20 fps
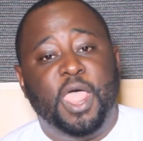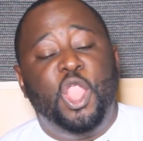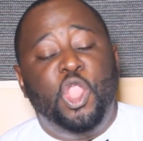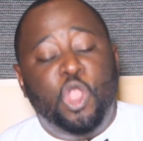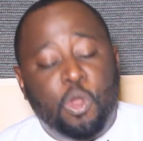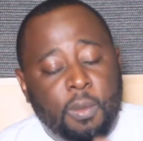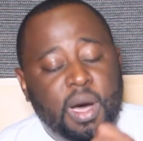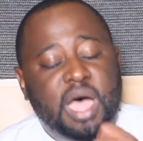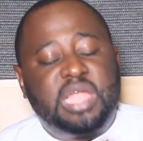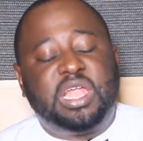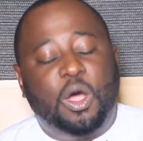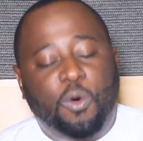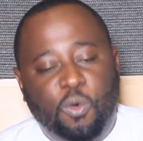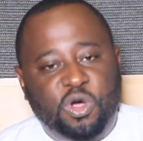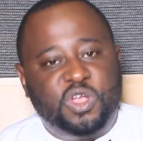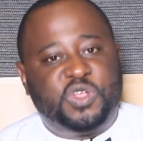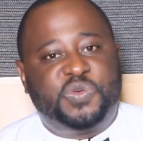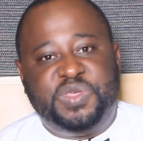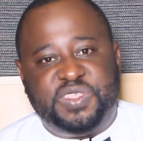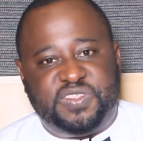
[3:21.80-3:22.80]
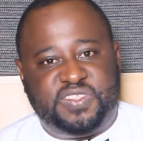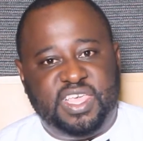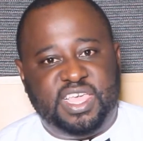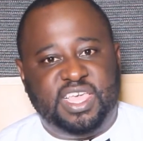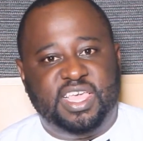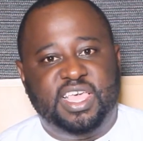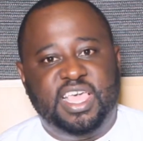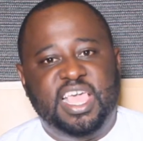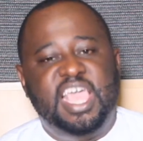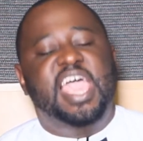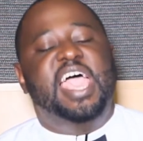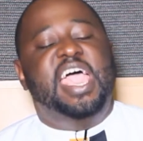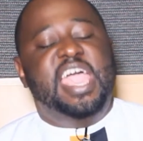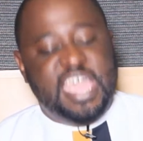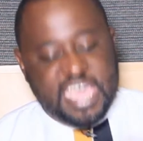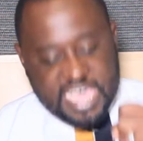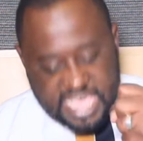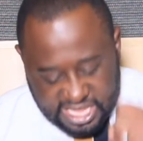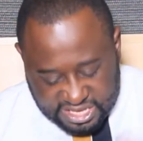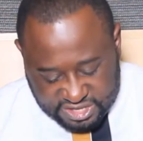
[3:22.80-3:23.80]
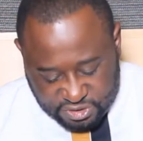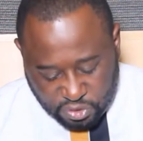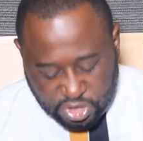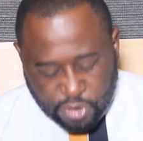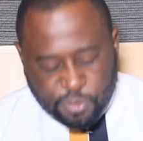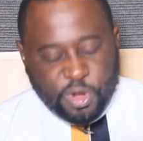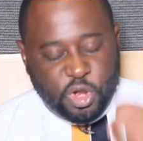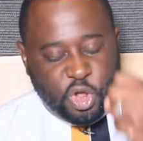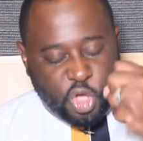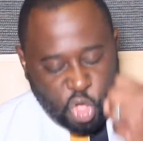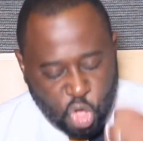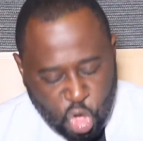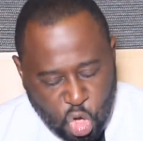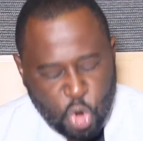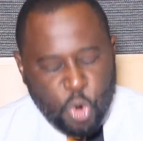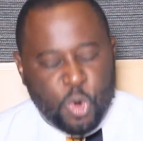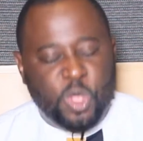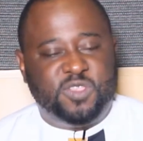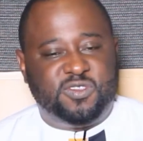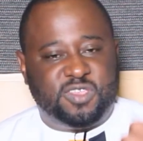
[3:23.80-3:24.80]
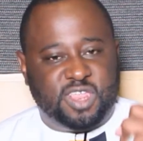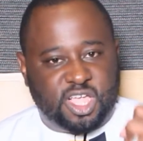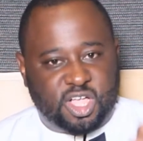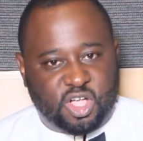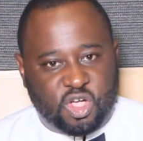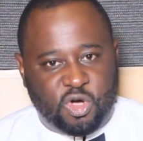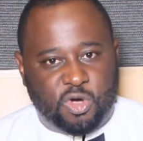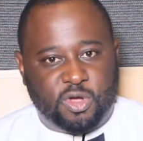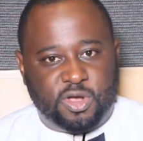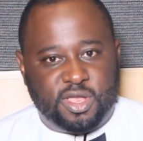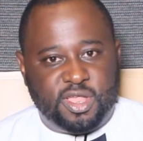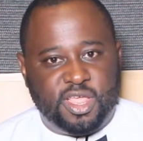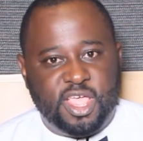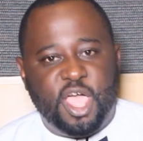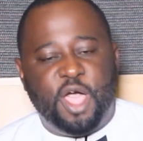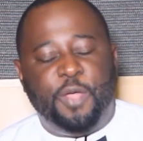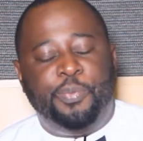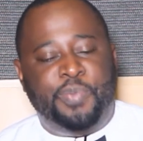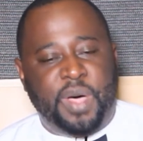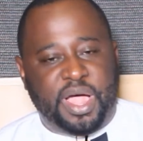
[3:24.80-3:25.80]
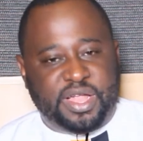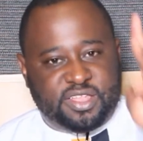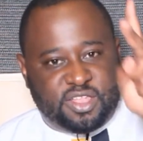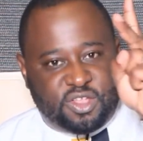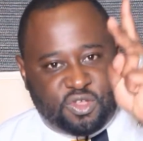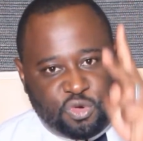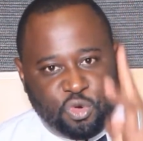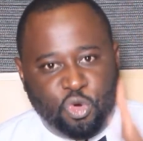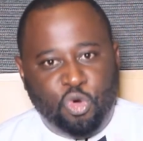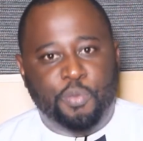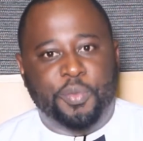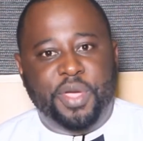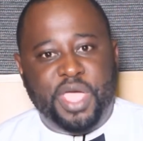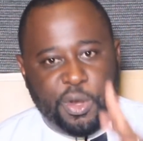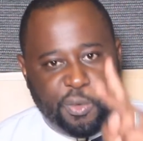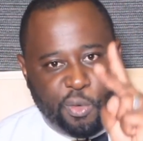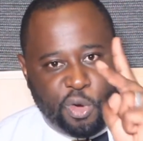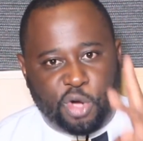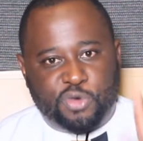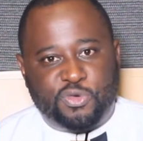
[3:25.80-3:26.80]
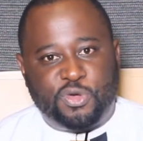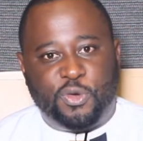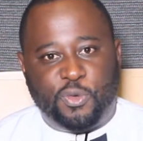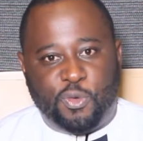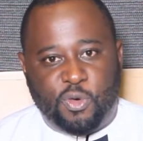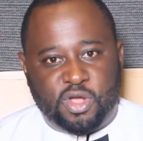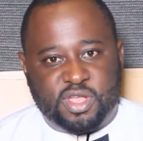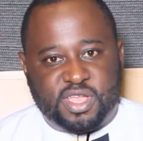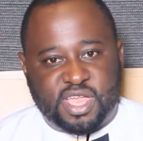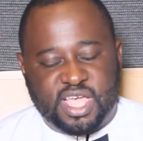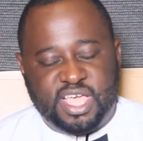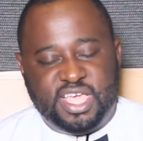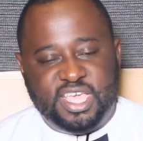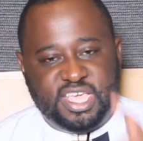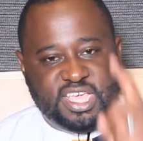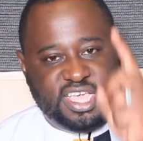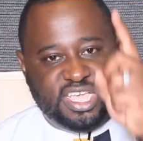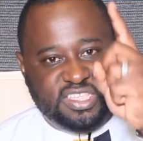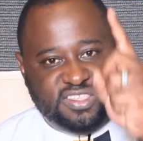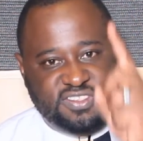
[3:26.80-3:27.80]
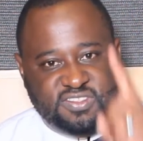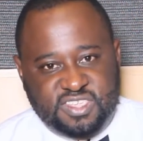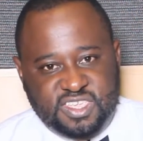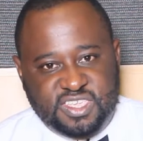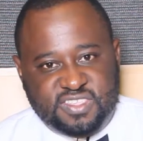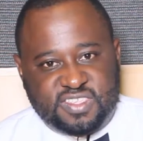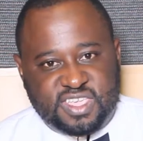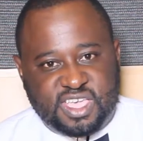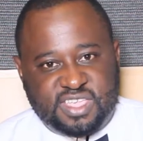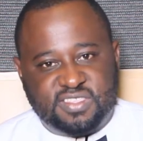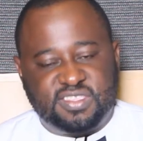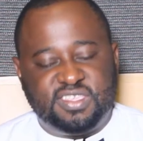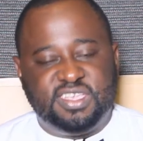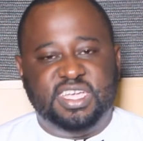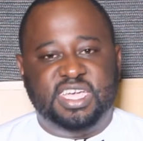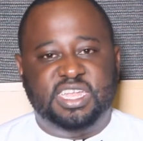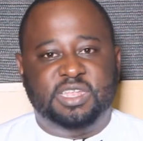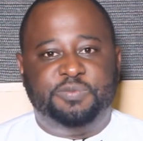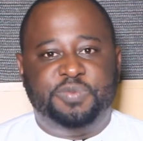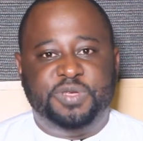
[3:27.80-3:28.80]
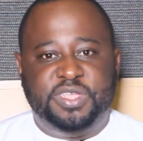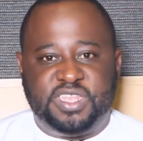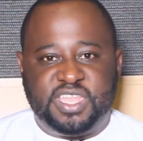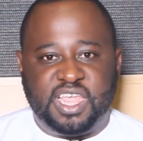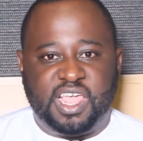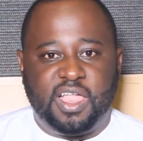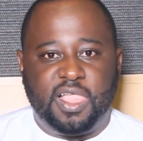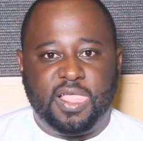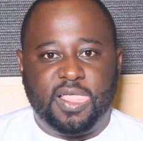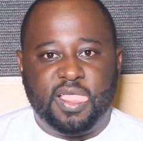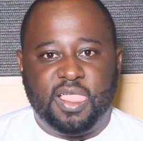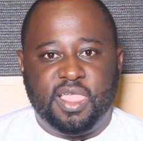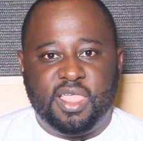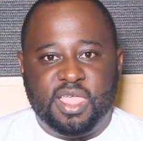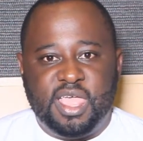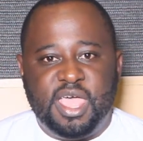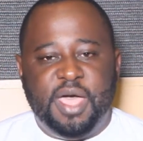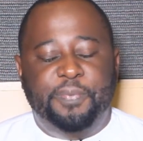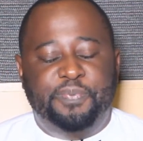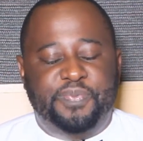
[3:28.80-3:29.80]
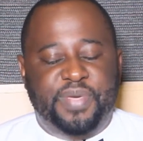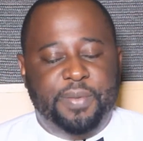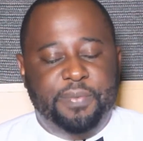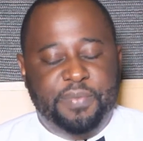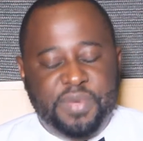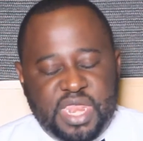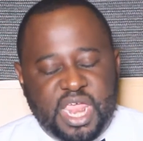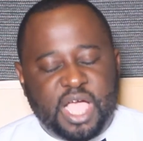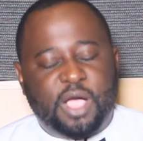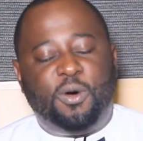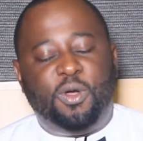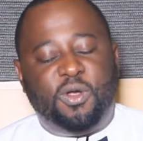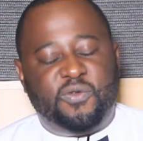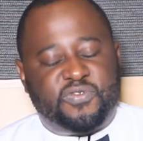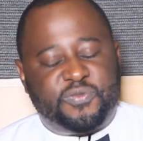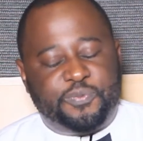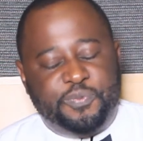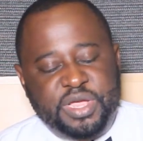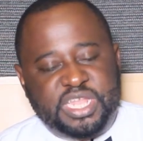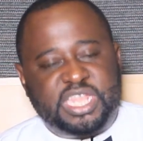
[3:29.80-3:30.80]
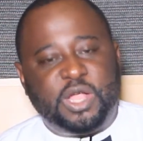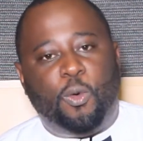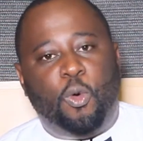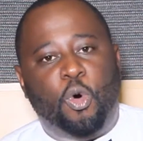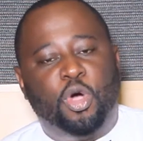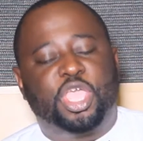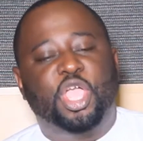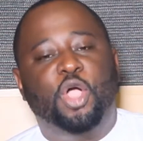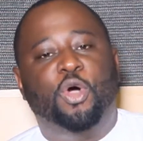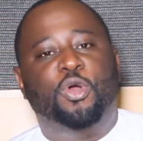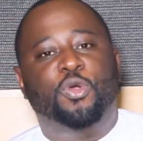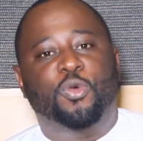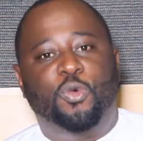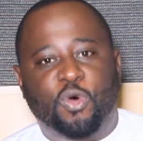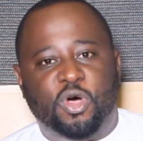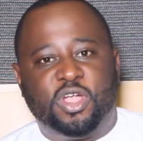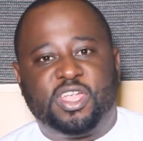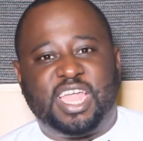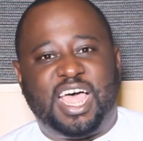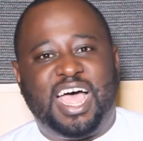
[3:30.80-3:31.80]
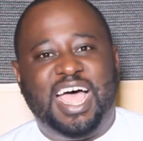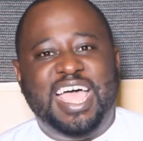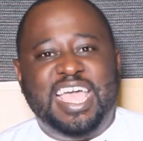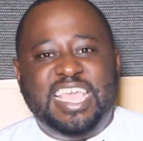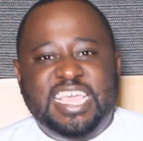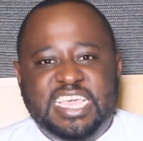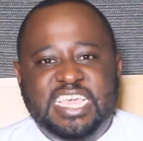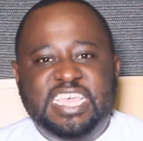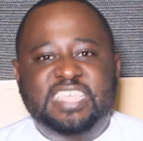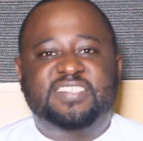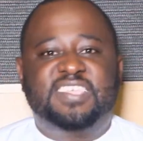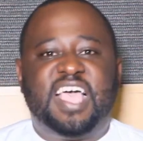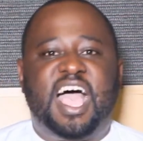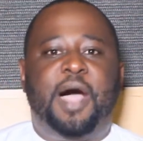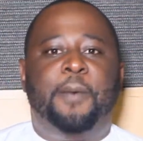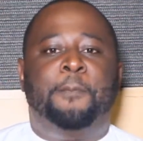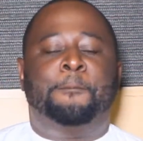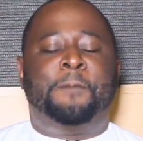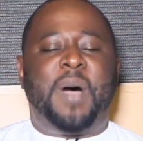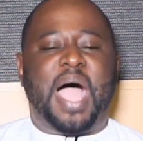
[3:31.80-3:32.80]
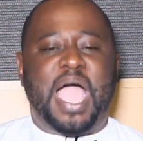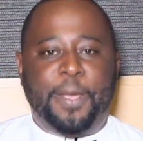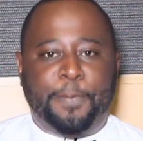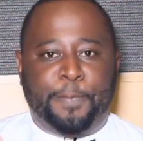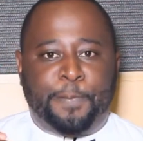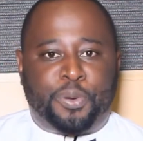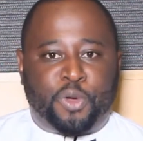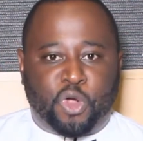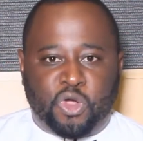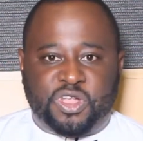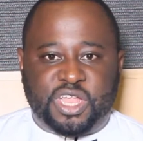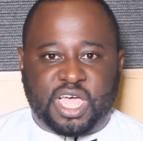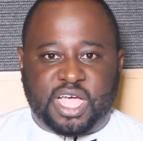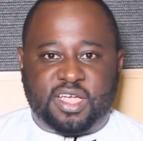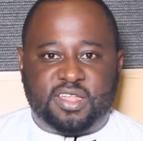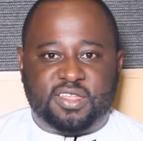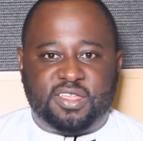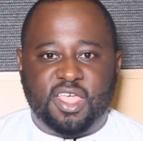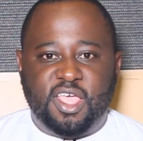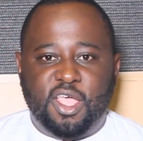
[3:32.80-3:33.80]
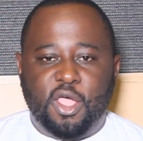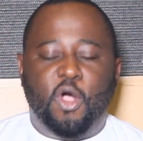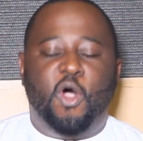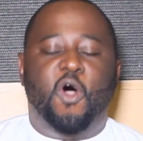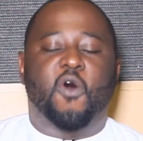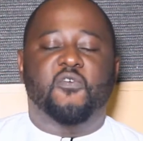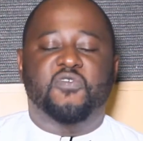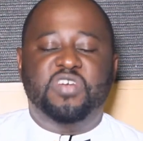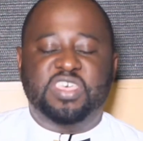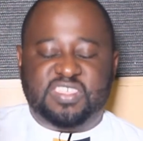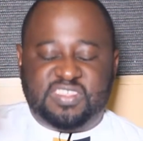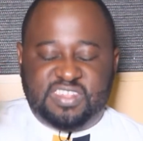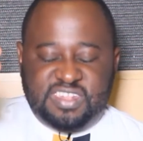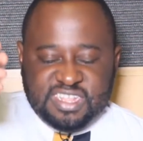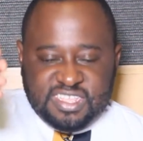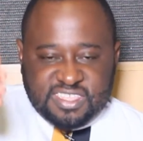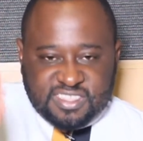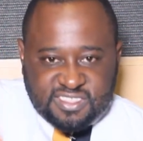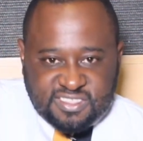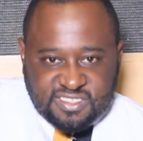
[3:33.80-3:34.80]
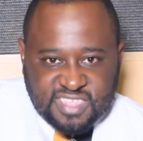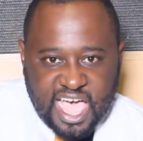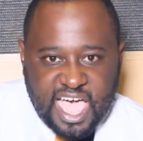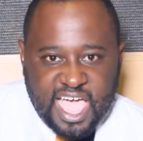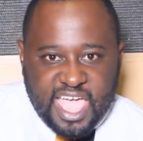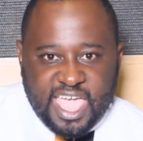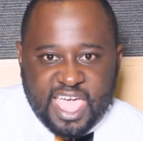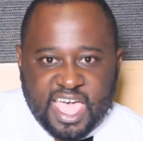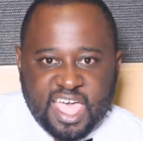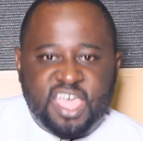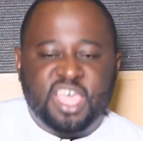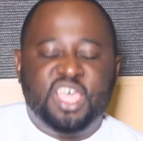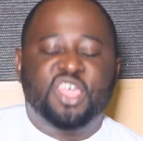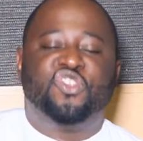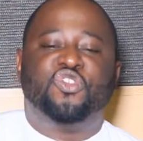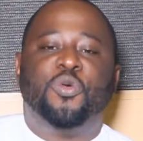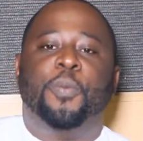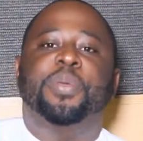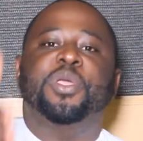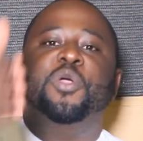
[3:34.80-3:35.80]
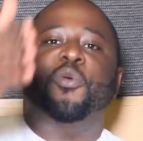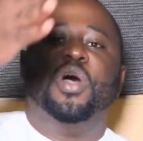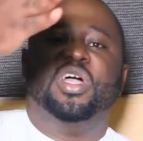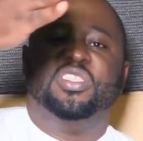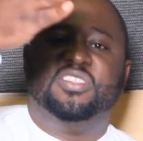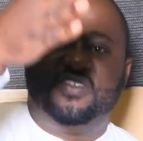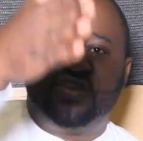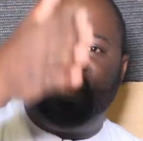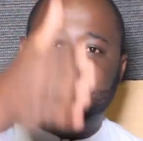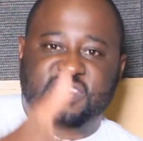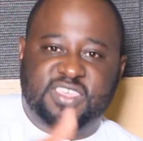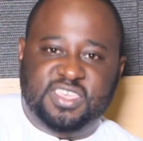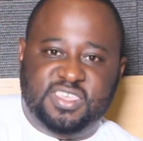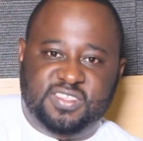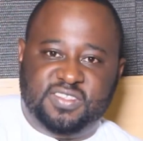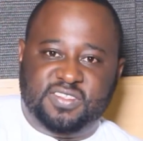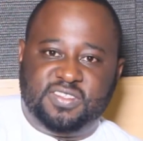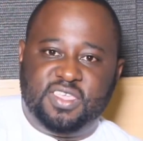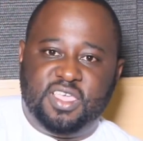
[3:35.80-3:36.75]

No matter what we say, history will always record that two men walked on water, Jesus and Peter. The miracle of Peter walking on water is a byproduct of his desire to be where Jesus is.